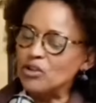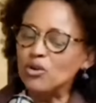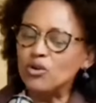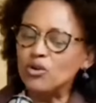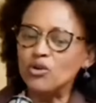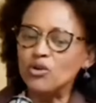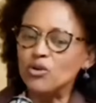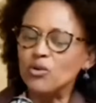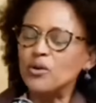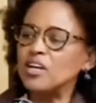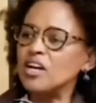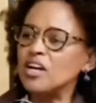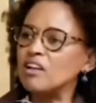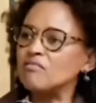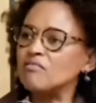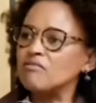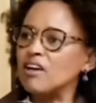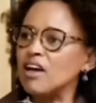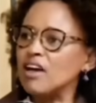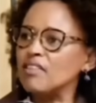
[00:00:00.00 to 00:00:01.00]
No, we
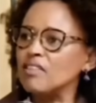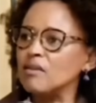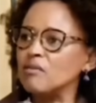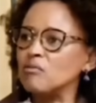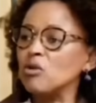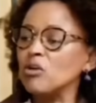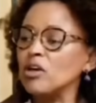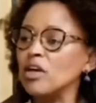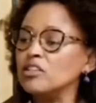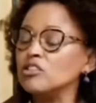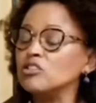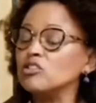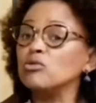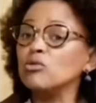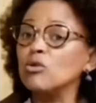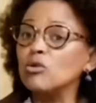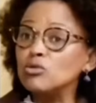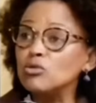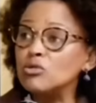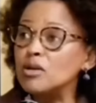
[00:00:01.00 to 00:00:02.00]
can't find them. Okay, did
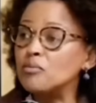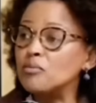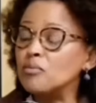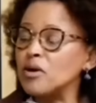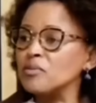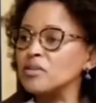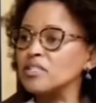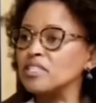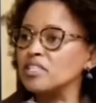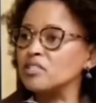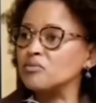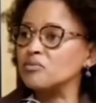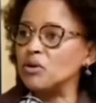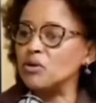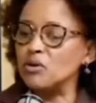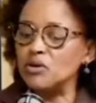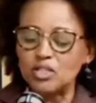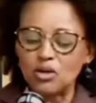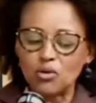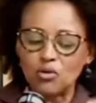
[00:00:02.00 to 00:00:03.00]
you go to the premises
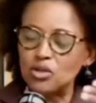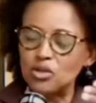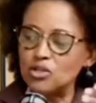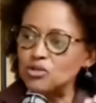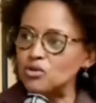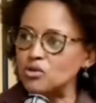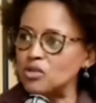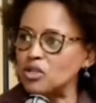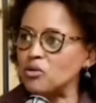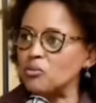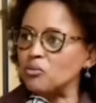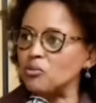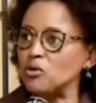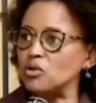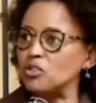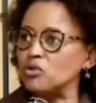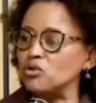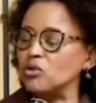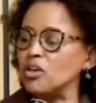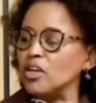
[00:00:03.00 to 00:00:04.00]
because according to the
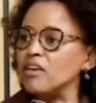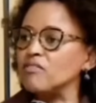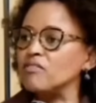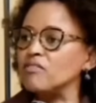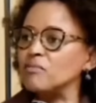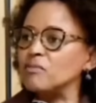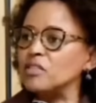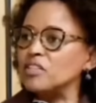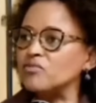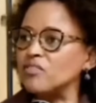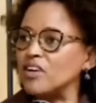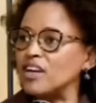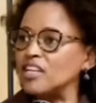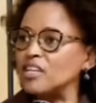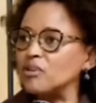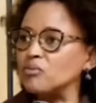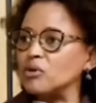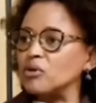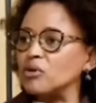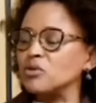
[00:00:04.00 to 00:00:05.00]
reports, you gave them this
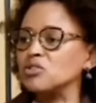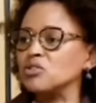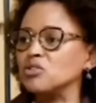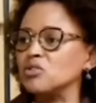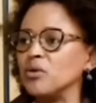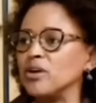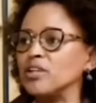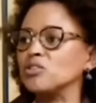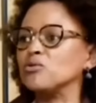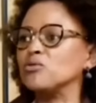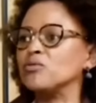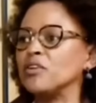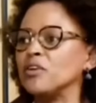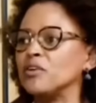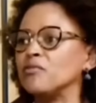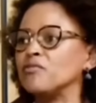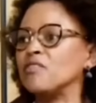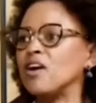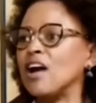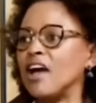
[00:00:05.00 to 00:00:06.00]
funding because you went to
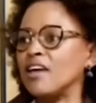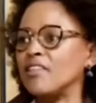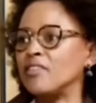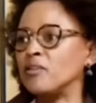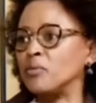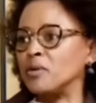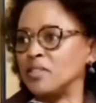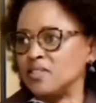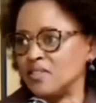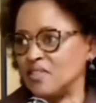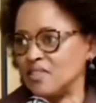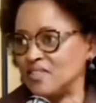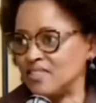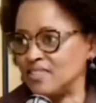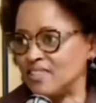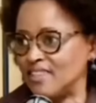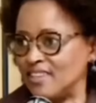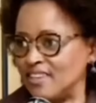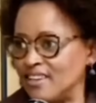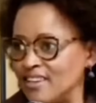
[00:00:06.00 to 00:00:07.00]
verify the business?